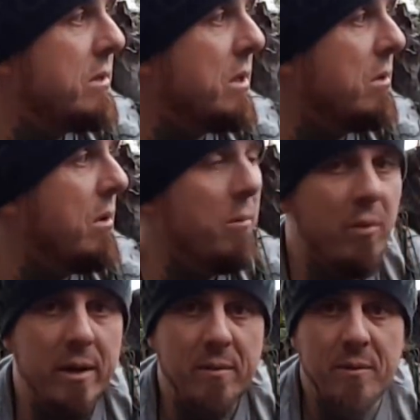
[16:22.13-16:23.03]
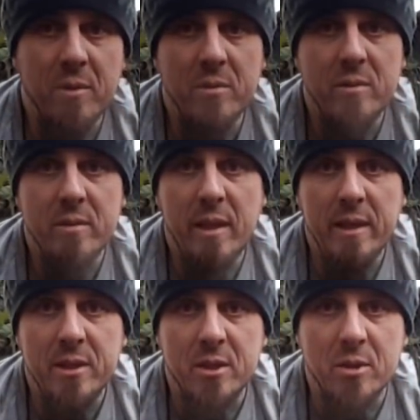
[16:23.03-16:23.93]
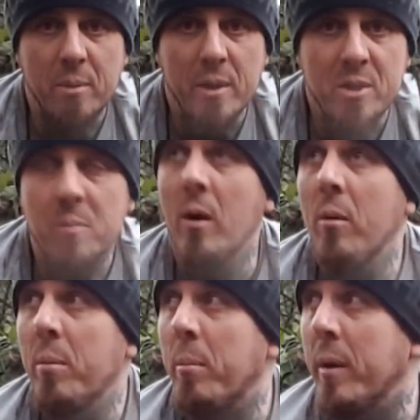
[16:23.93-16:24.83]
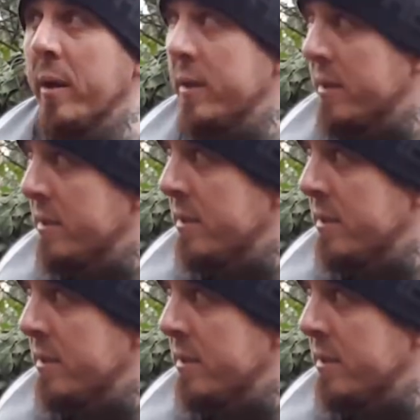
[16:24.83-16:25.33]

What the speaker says: so I'm ready for any situation. I'm prepared.